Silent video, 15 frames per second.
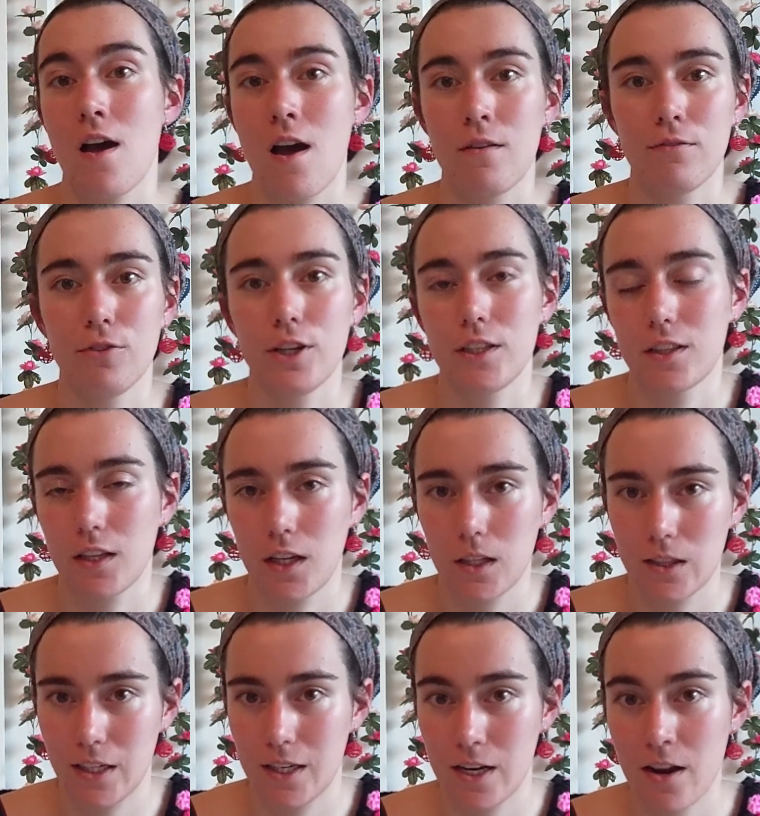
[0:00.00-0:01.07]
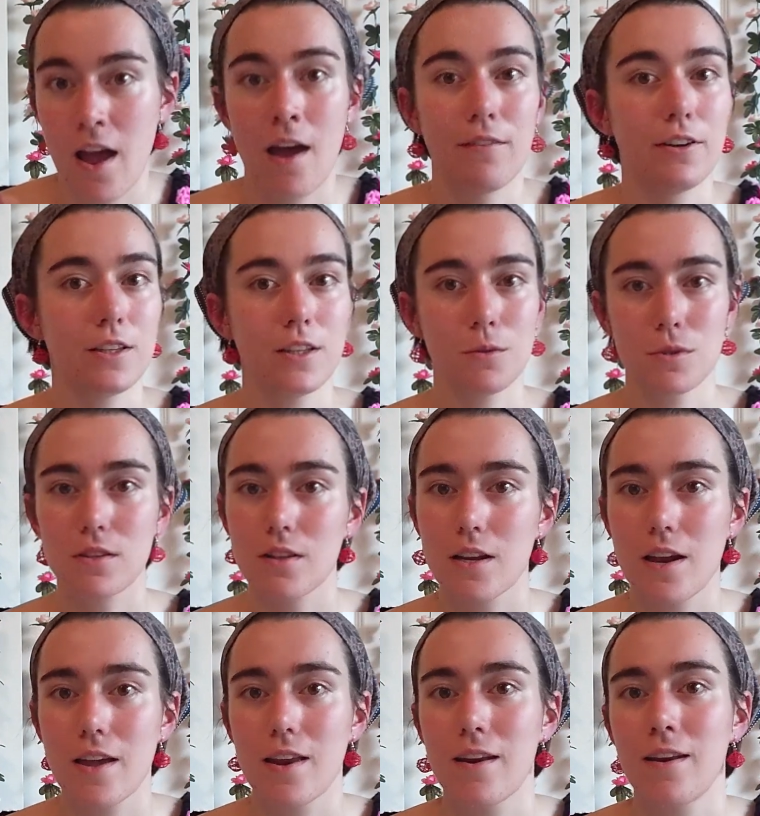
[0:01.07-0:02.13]
everything linen. Everything was
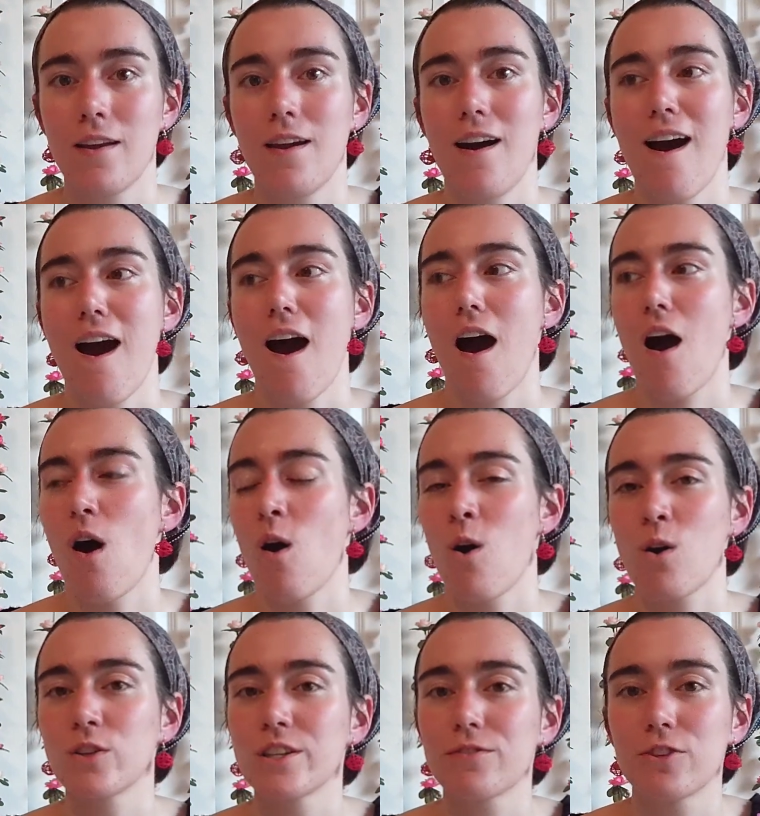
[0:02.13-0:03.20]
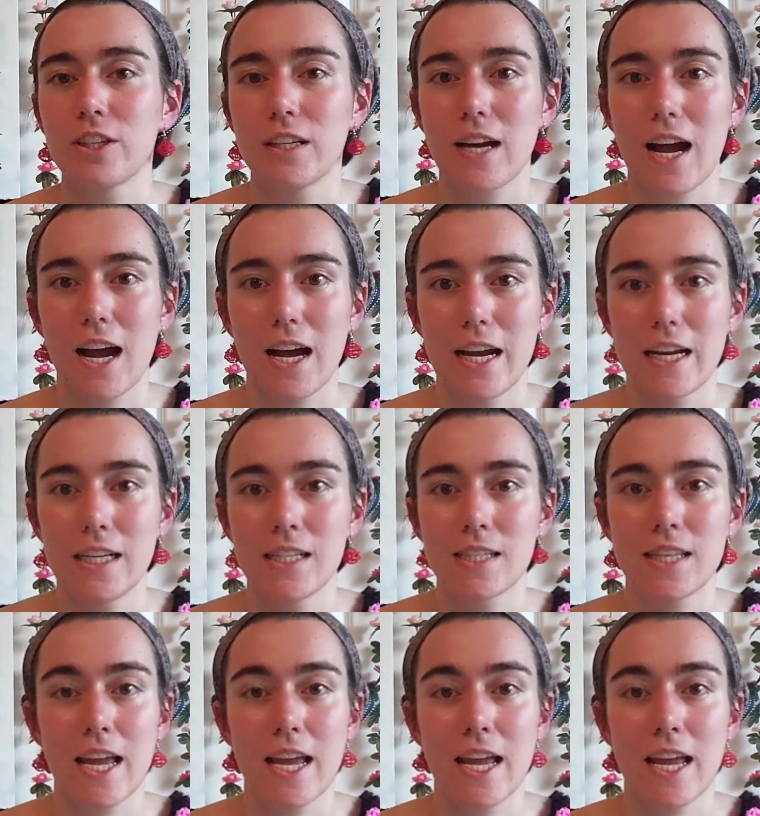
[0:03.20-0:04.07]
linen, all different kinds.